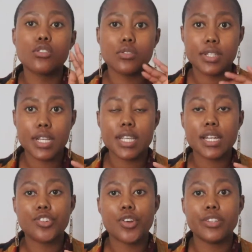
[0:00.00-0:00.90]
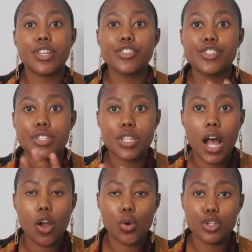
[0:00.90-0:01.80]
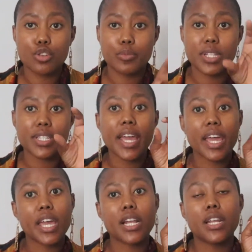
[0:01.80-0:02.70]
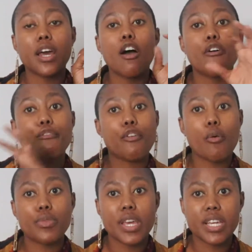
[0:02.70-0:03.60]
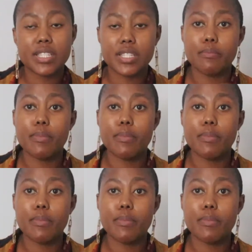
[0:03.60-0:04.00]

So certain transactions are going to be taken from the easy